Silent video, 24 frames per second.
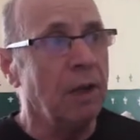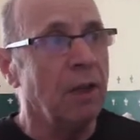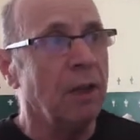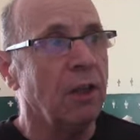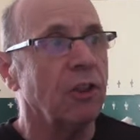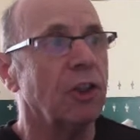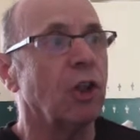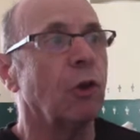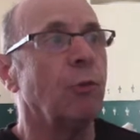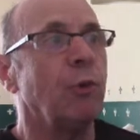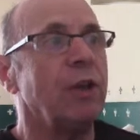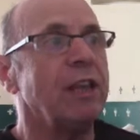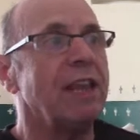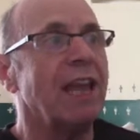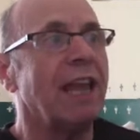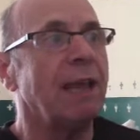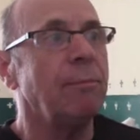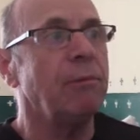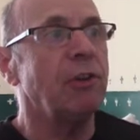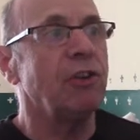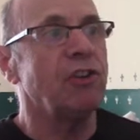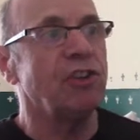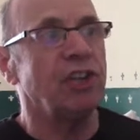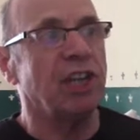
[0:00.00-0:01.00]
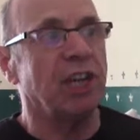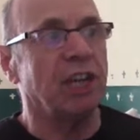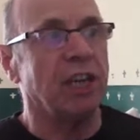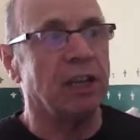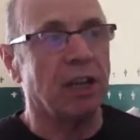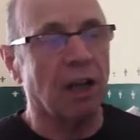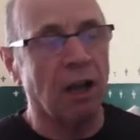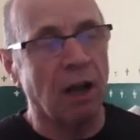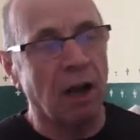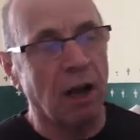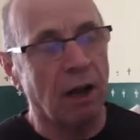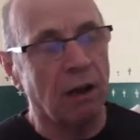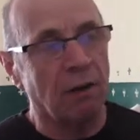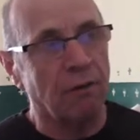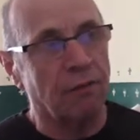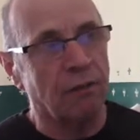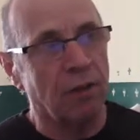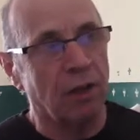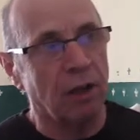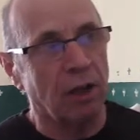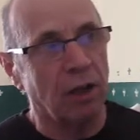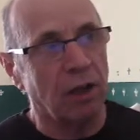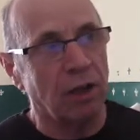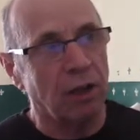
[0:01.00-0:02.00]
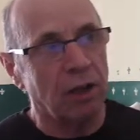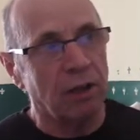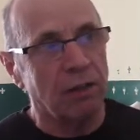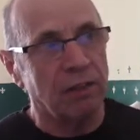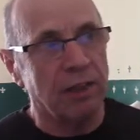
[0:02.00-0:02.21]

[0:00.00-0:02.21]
So we name the gene after